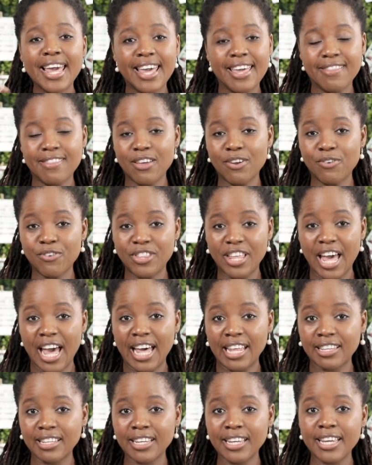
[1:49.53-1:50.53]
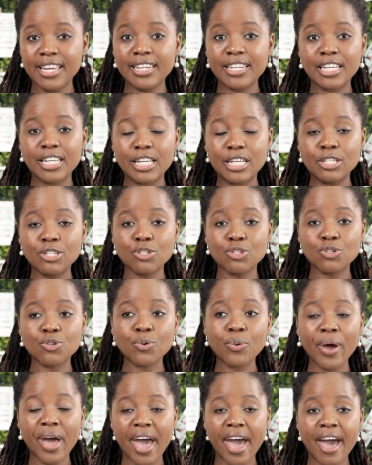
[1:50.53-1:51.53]
and then on the other hand is
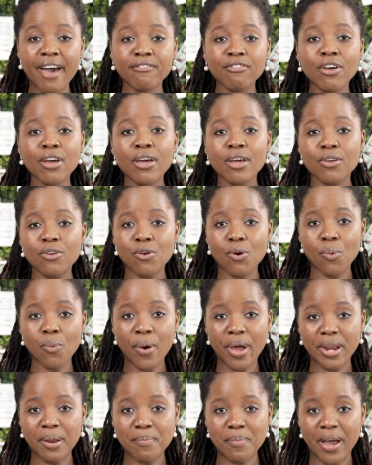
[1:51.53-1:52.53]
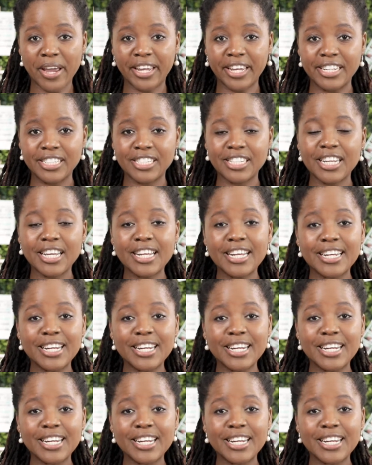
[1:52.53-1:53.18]
to have your wedding package.